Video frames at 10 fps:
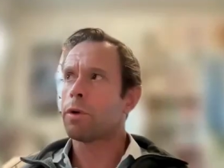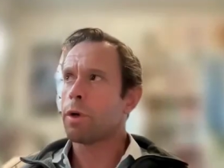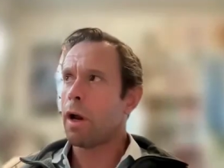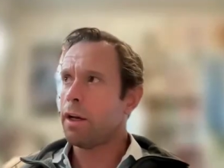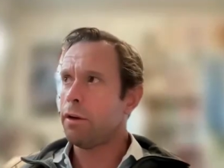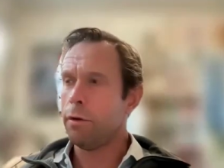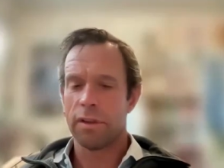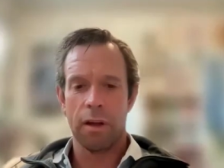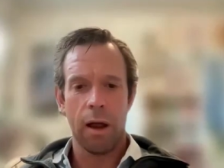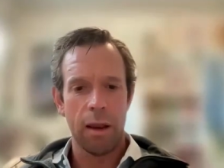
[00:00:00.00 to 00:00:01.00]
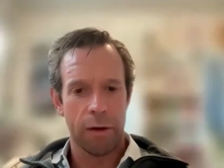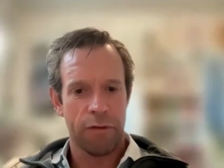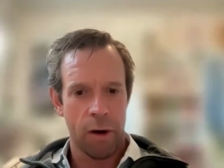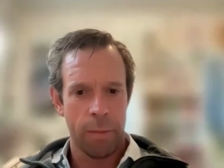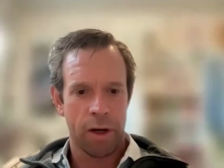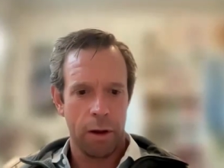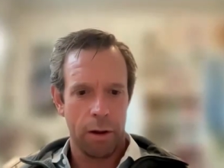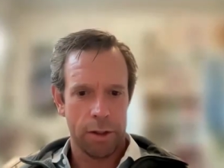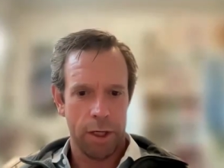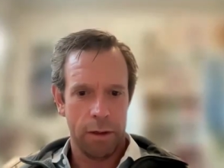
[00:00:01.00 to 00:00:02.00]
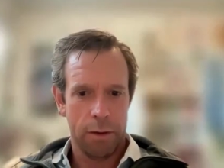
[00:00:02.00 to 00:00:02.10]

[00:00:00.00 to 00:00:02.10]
trying to do is a lot like pharmacology.